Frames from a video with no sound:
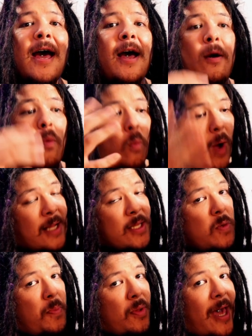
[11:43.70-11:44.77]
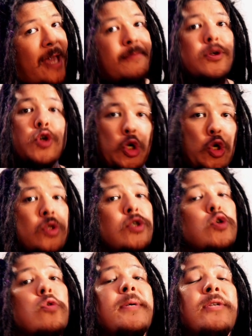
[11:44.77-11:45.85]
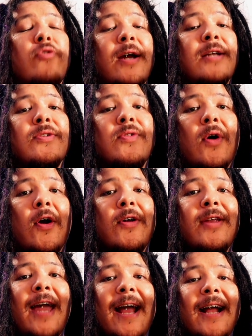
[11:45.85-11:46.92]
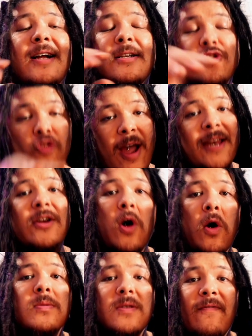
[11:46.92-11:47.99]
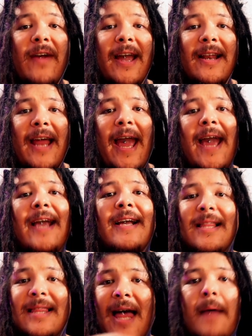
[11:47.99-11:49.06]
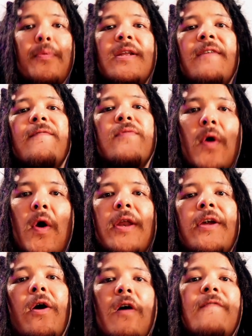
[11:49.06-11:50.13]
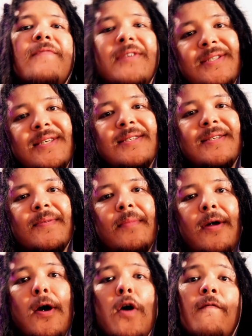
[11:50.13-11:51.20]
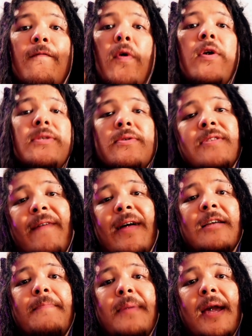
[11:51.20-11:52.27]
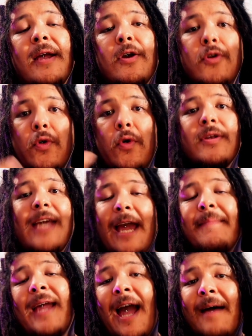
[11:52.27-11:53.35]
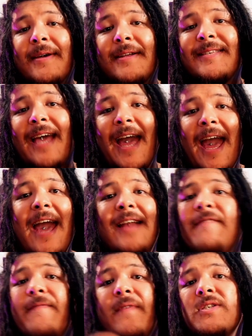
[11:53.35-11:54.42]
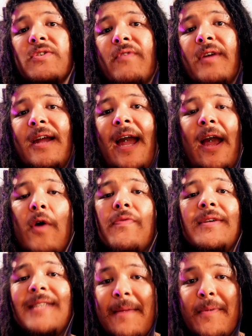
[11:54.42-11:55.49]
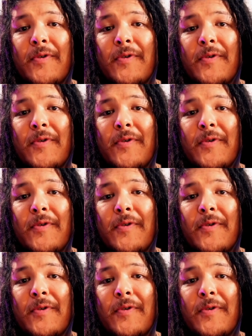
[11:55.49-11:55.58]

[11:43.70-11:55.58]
While you play, you should still be trying to learn and try to cultivate a collaborative learning of the system. Focus on developing good gaming habits and fostering a healthy table.